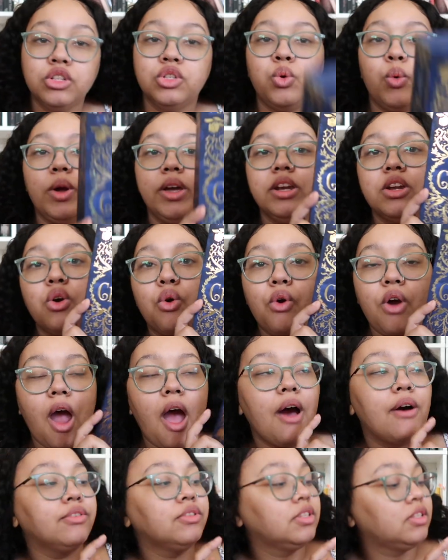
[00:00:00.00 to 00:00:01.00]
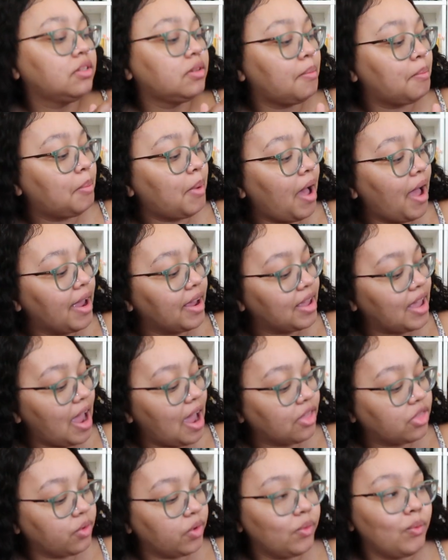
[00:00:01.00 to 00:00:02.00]
Twin Crowns by
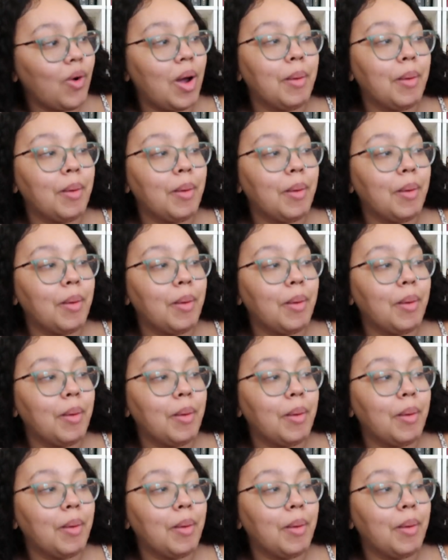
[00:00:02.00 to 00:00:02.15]
Katharine